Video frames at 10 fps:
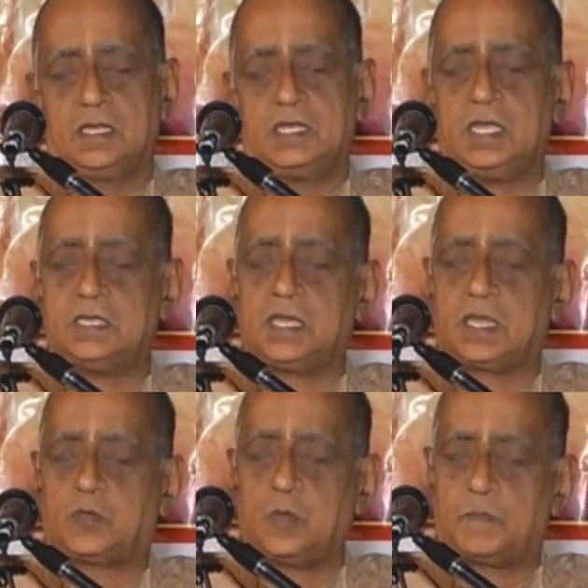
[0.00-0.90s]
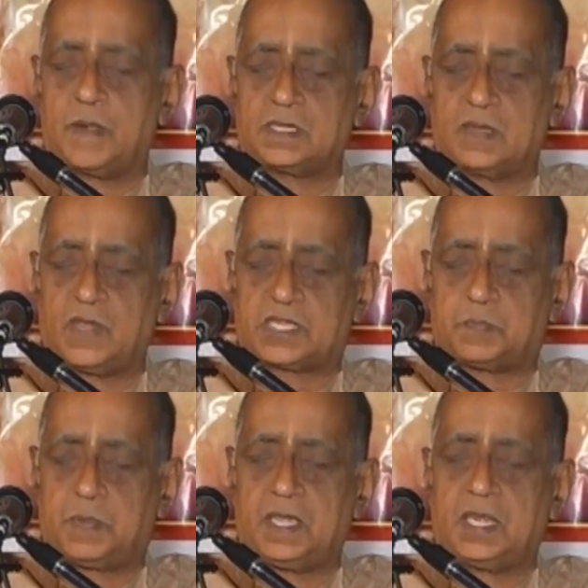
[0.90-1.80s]
These equipments of
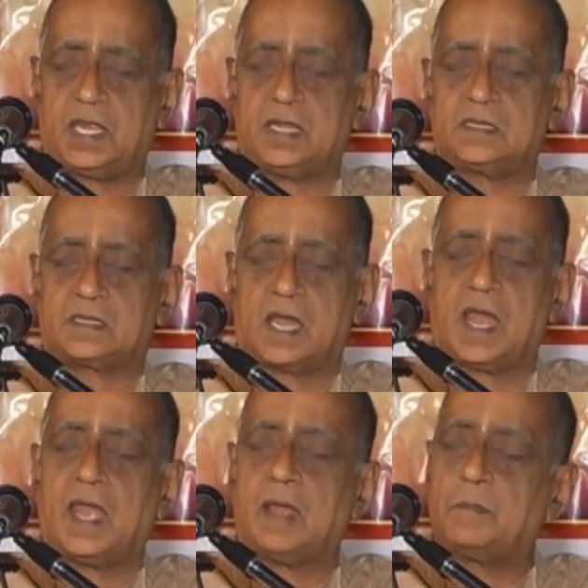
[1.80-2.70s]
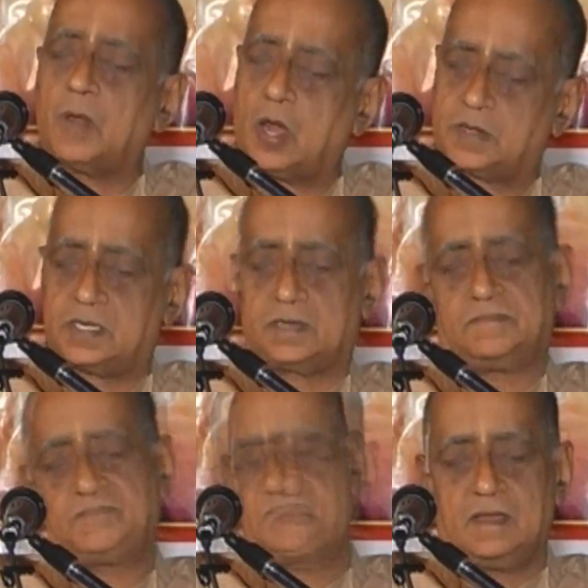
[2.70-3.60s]
experience I am not.
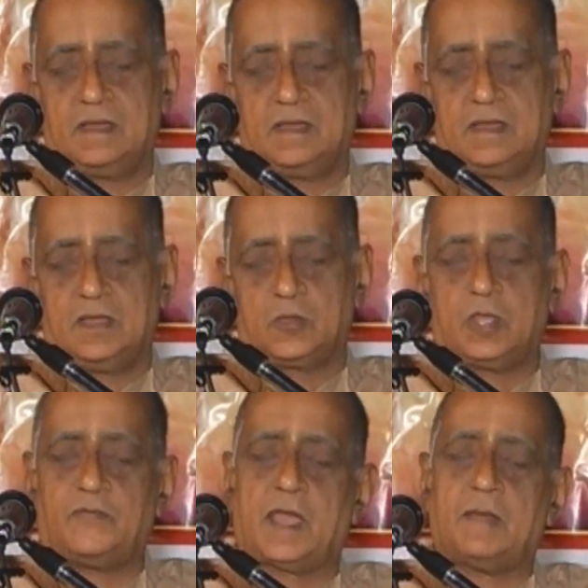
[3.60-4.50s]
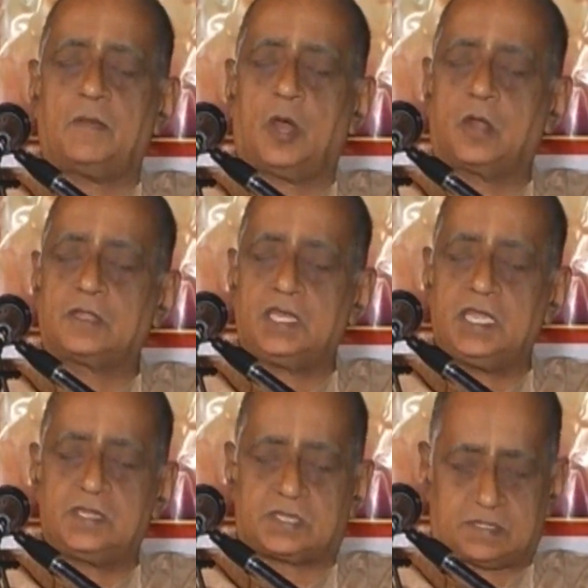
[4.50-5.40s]
So if I am not
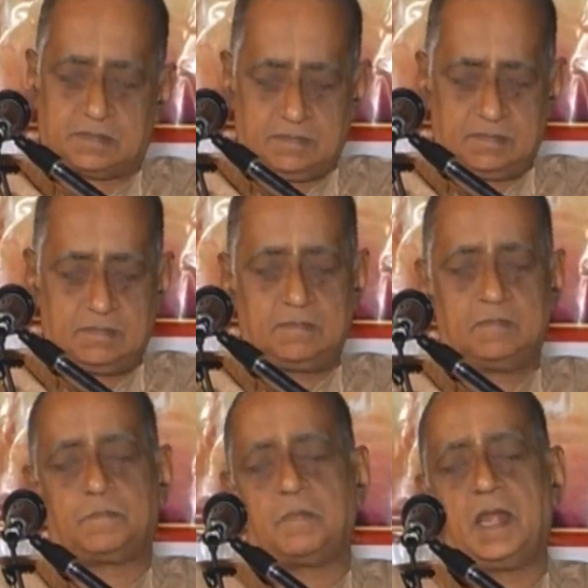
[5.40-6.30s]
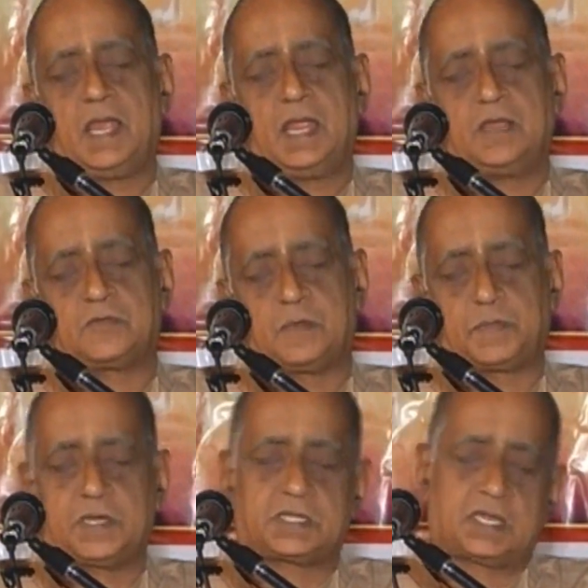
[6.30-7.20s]
these layers of
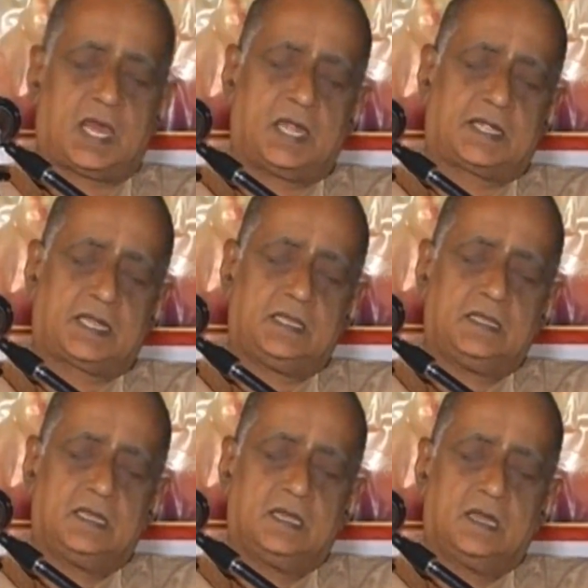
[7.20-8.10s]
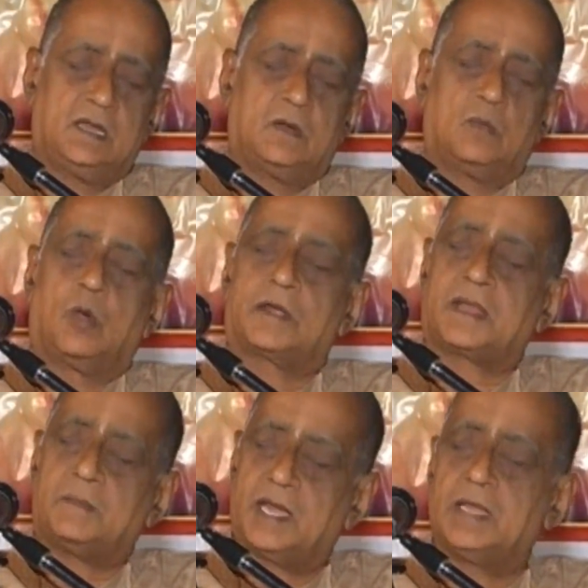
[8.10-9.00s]
personality, what
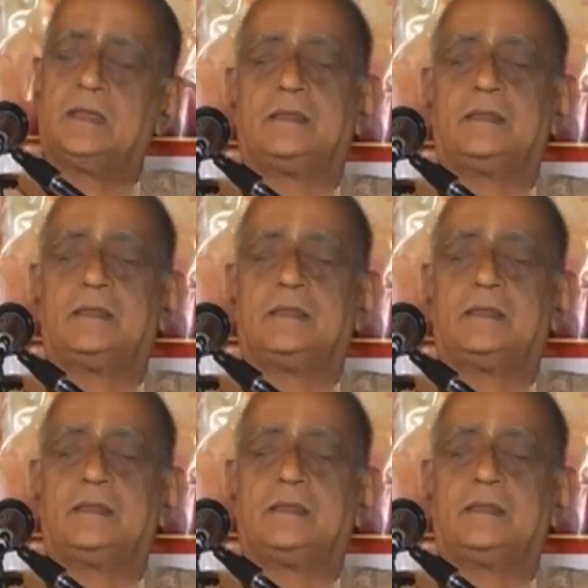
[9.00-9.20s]
am I?